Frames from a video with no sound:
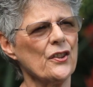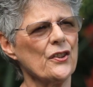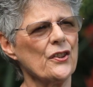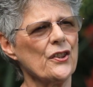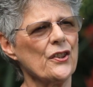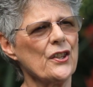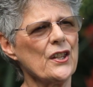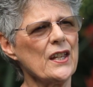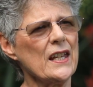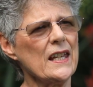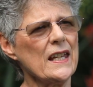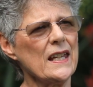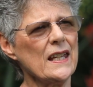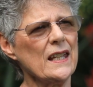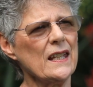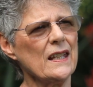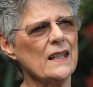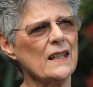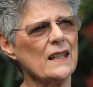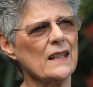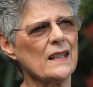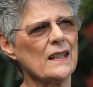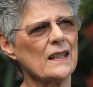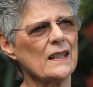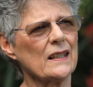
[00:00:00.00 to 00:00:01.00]
The
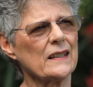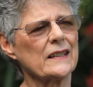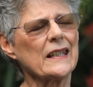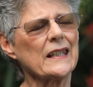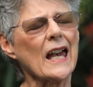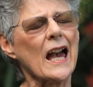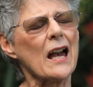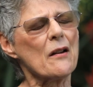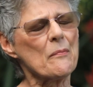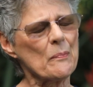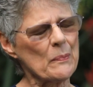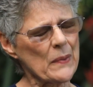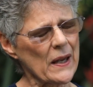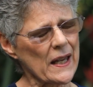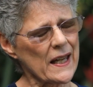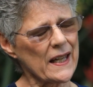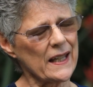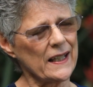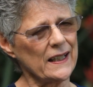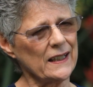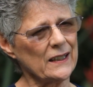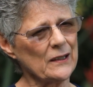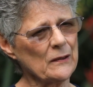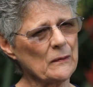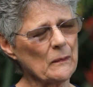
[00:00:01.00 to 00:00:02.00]

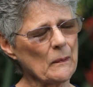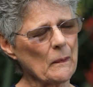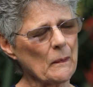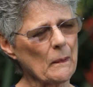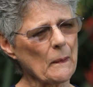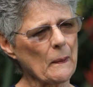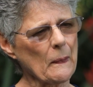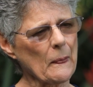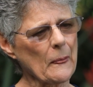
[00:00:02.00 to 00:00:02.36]
campaign